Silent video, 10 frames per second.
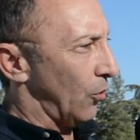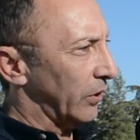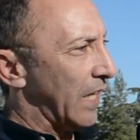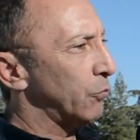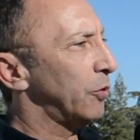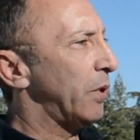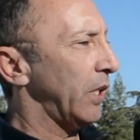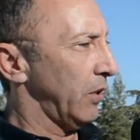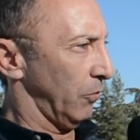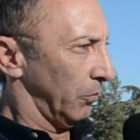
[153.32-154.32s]
old land would
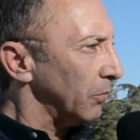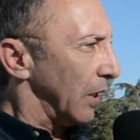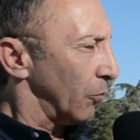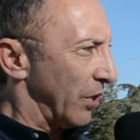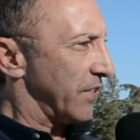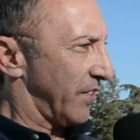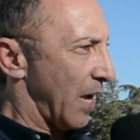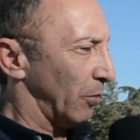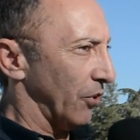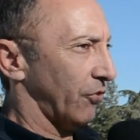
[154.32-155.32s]
be
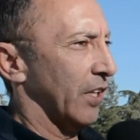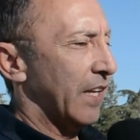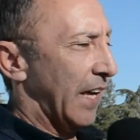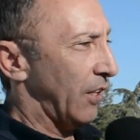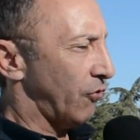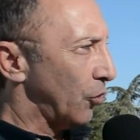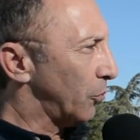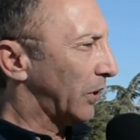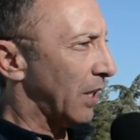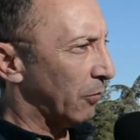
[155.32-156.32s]
reestablished, and Jews
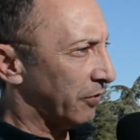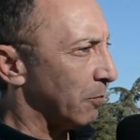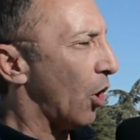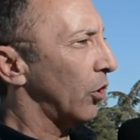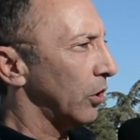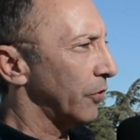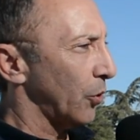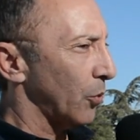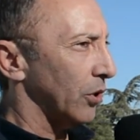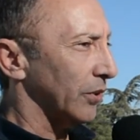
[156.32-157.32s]
would come from all over
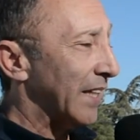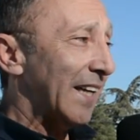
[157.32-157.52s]
the world.